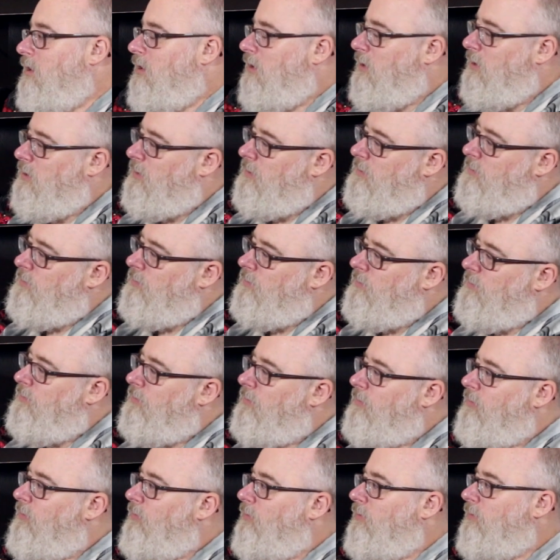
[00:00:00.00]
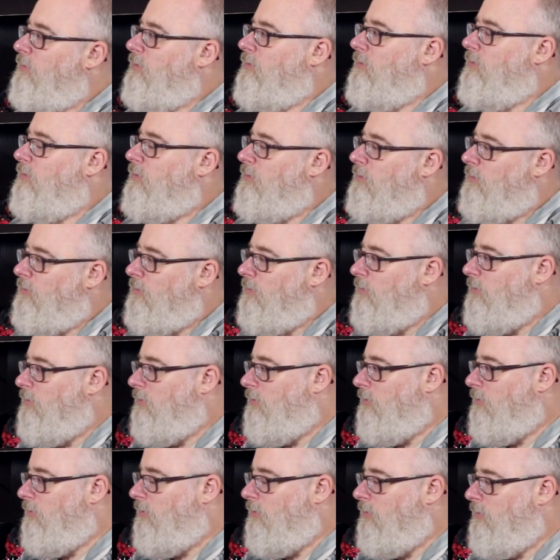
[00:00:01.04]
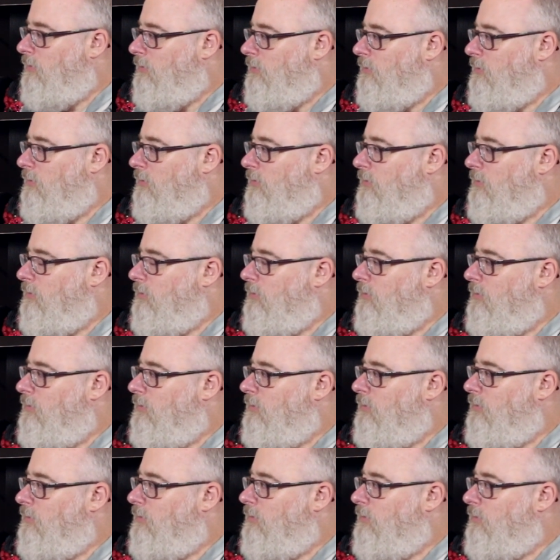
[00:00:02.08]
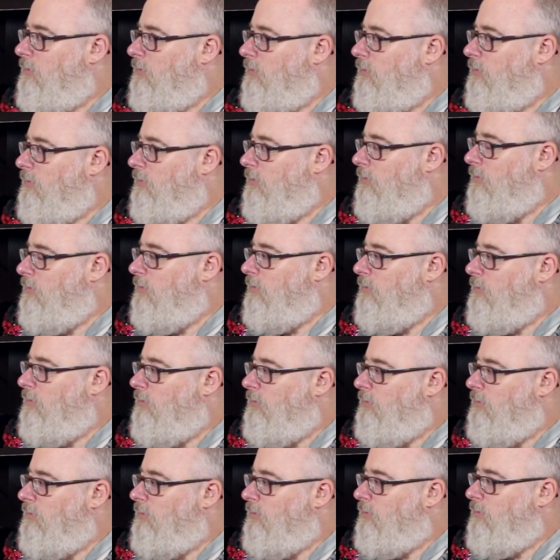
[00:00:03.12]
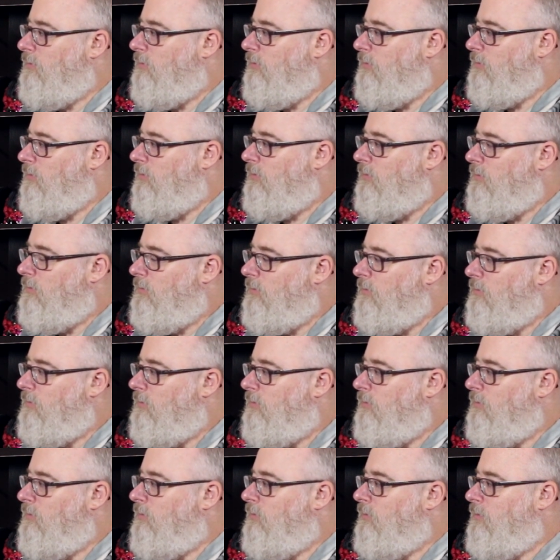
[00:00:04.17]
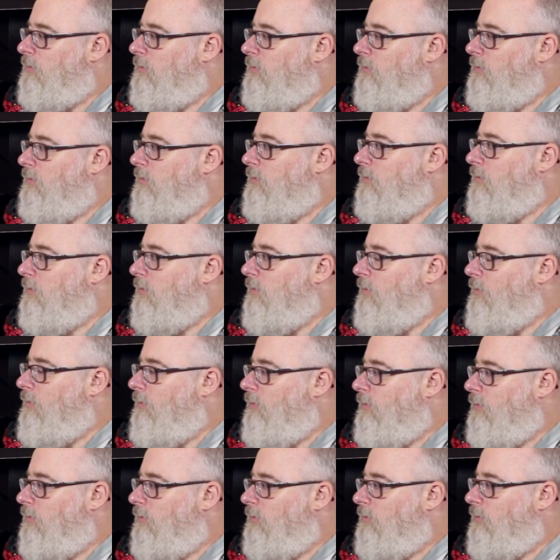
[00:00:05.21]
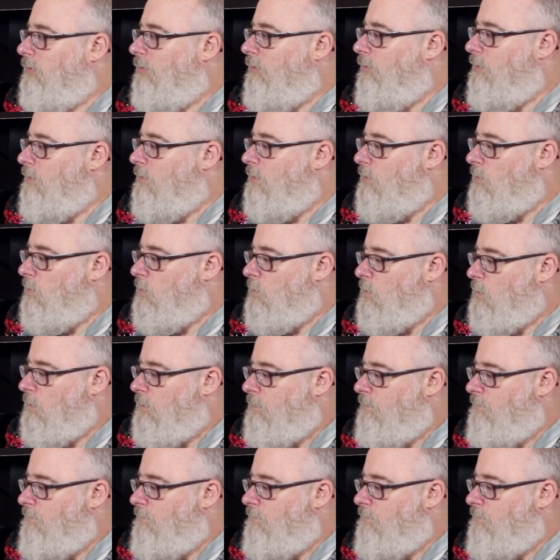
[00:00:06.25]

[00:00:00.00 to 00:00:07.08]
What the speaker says: (not speaking)